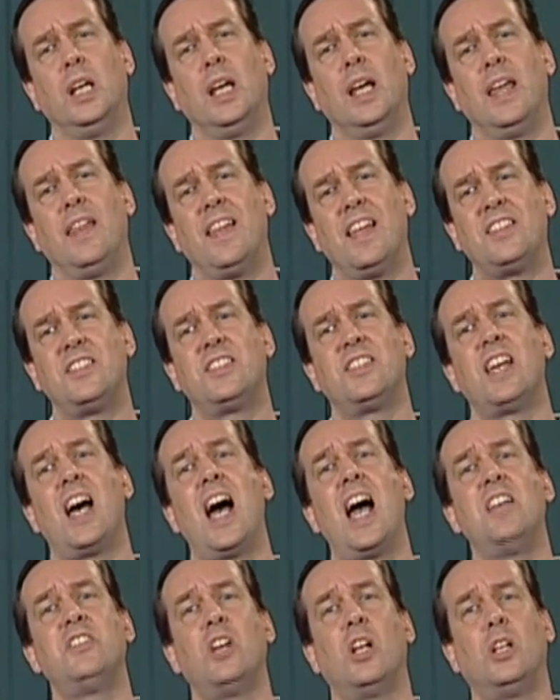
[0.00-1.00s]
that
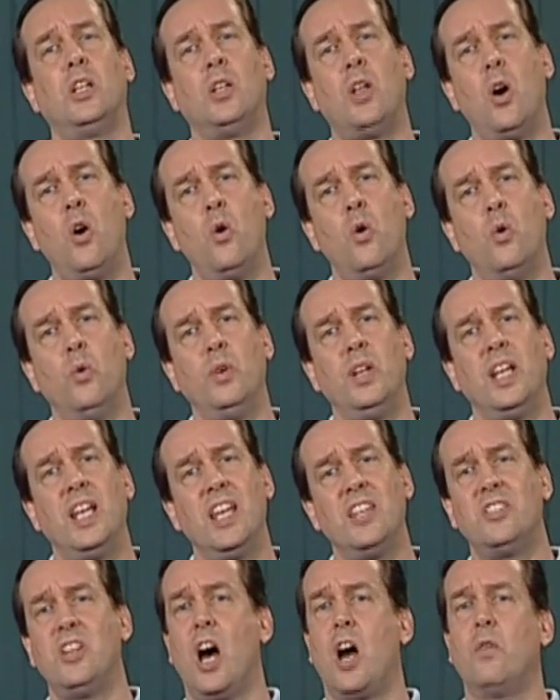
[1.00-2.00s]
size alone is
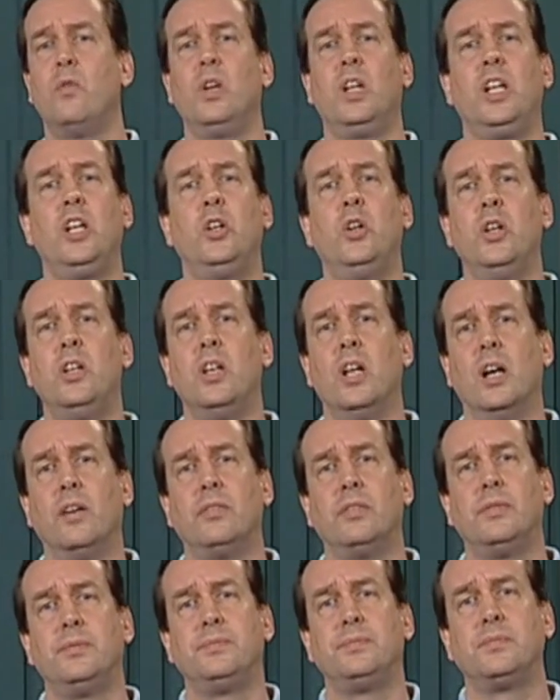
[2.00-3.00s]
not really good enough,
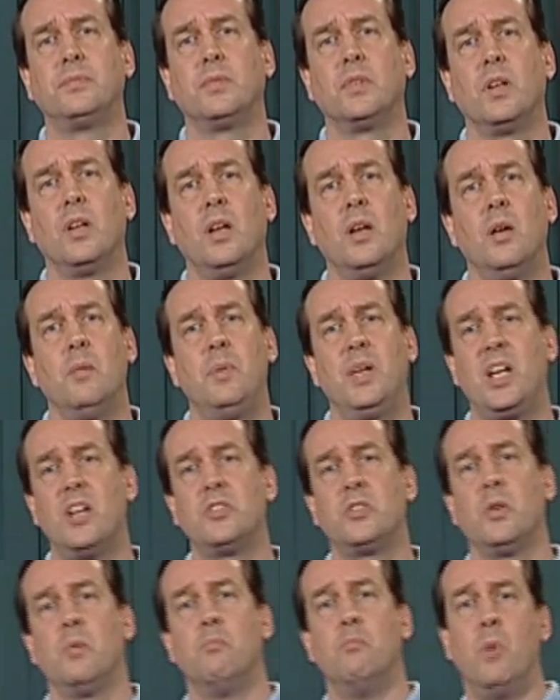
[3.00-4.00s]
because
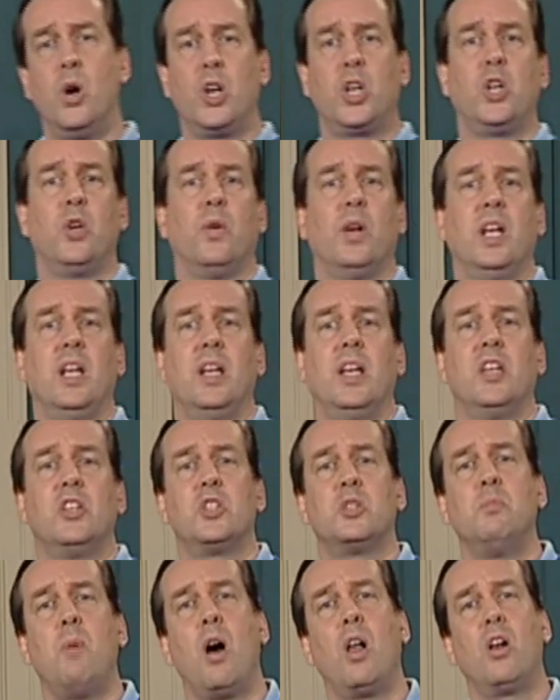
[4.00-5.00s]
Mercury is
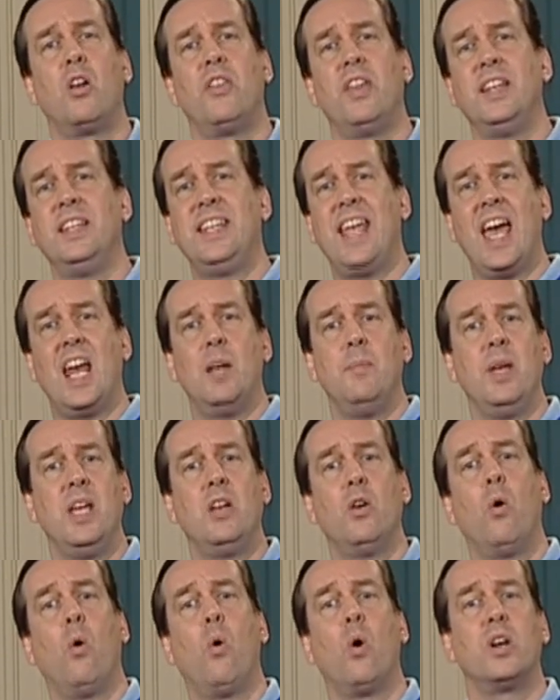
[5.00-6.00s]
smaller than Ganymede
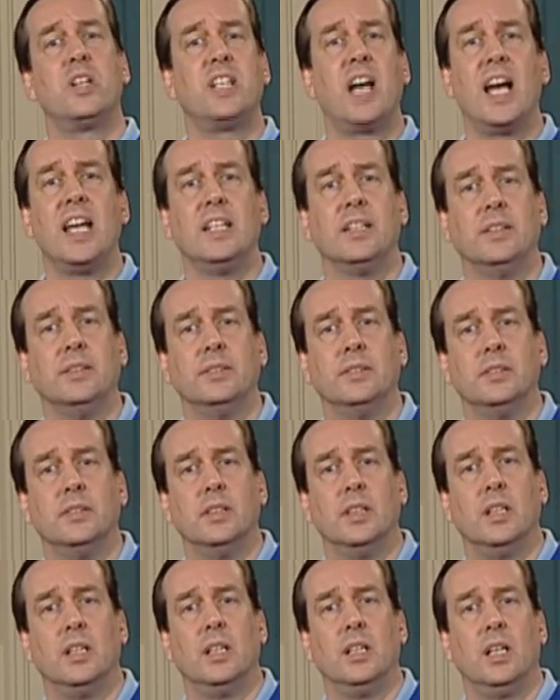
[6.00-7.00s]
or Titan.
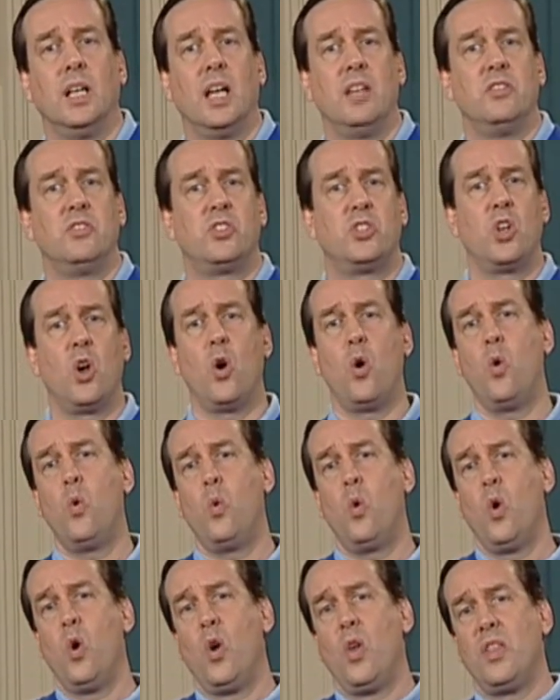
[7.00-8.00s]
And so
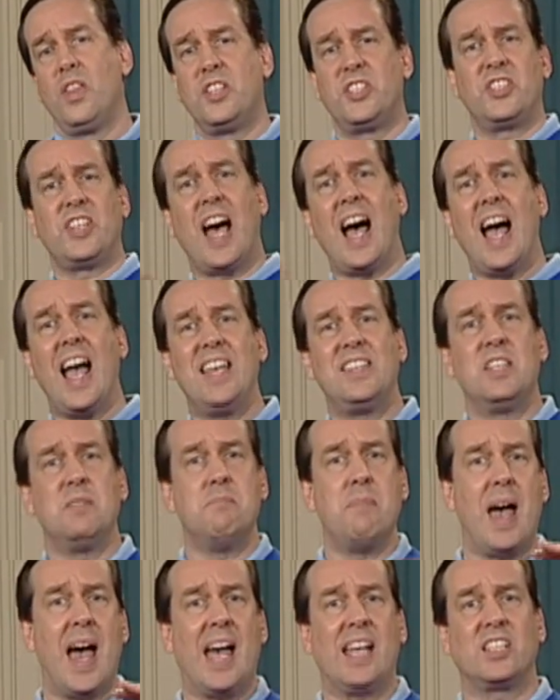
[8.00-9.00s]
the size and
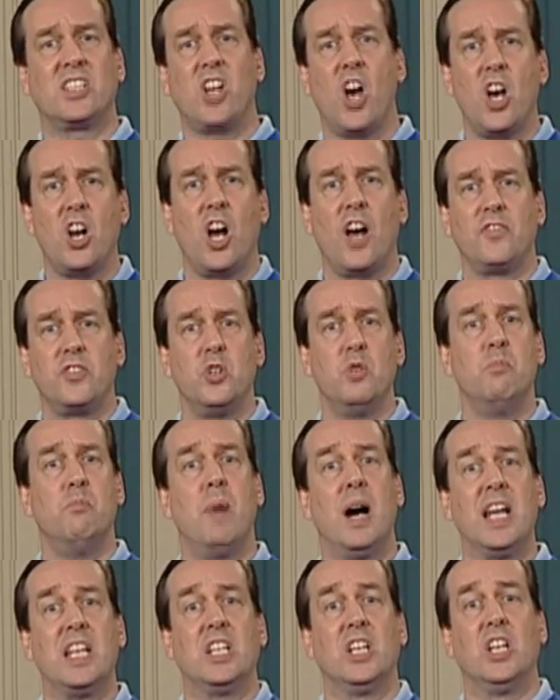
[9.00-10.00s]
mass cutoffs you
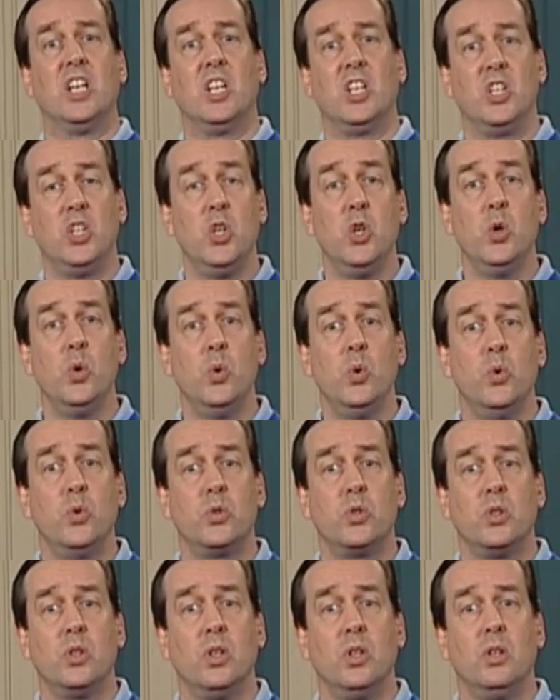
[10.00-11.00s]
might use
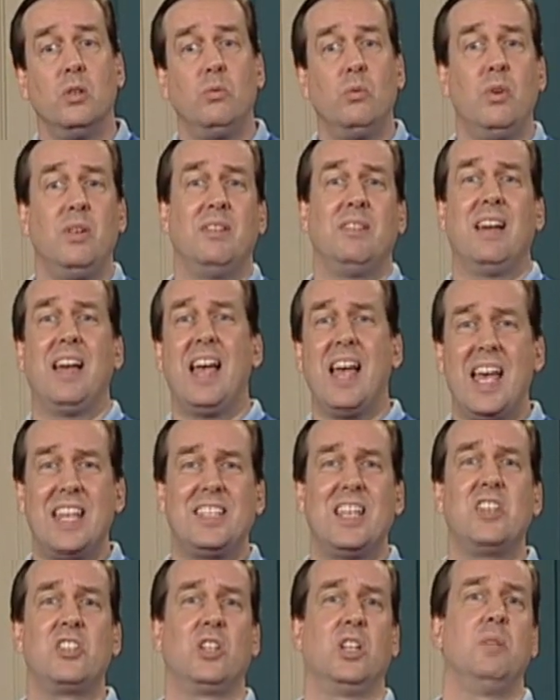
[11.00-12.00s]
would
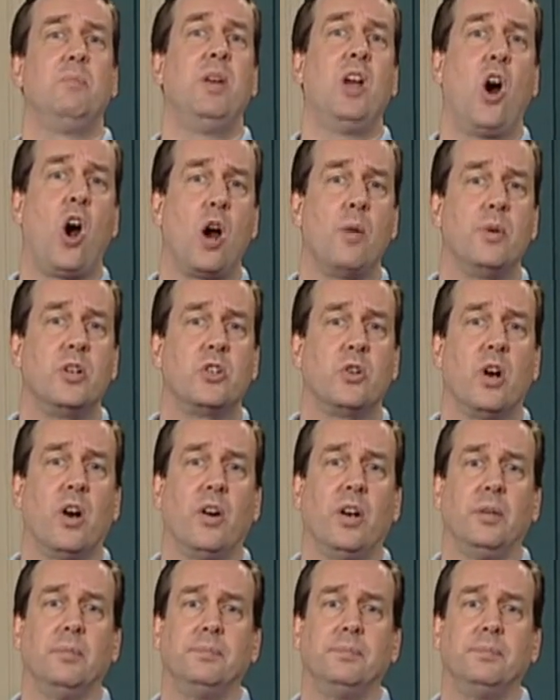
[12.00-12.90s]
essentially be arbitrary.